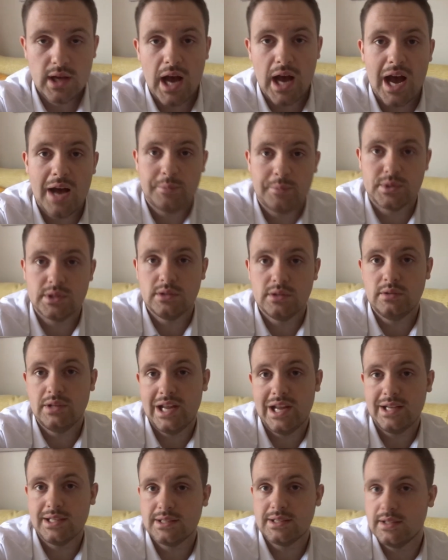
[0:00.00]
absolute
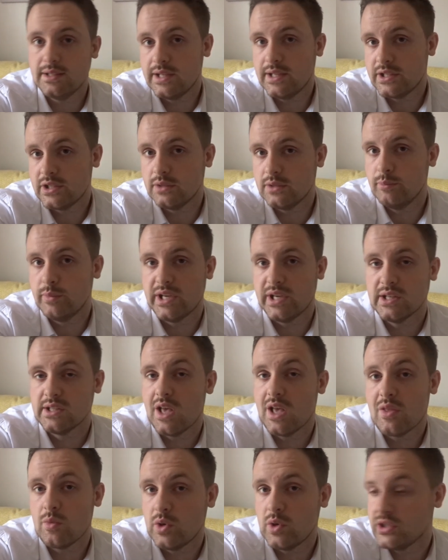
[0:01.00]
latest edition, because
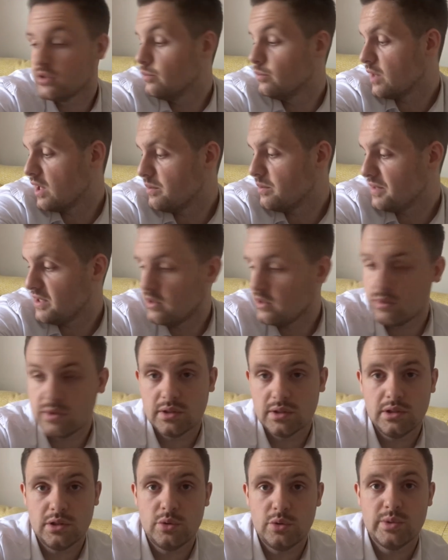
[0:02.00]
otherwise you're going to be
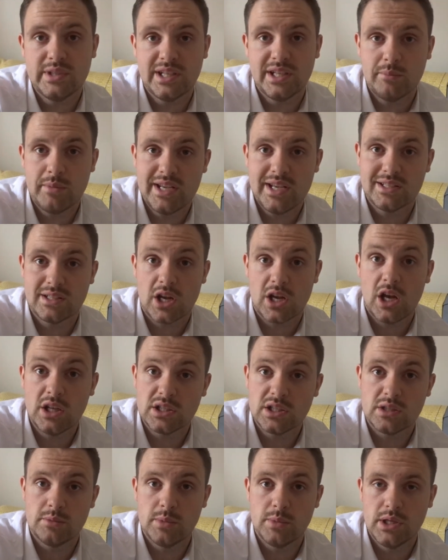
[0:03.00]
losing me as a
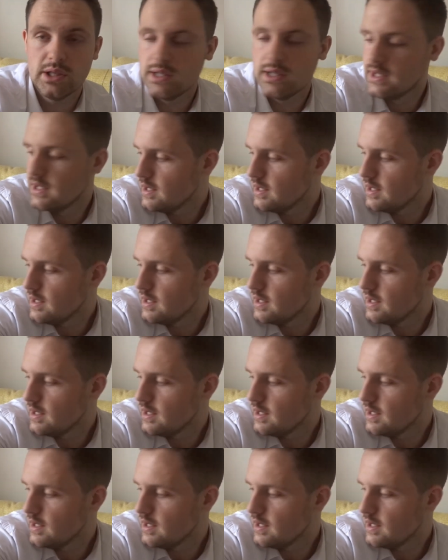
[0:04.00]
customer.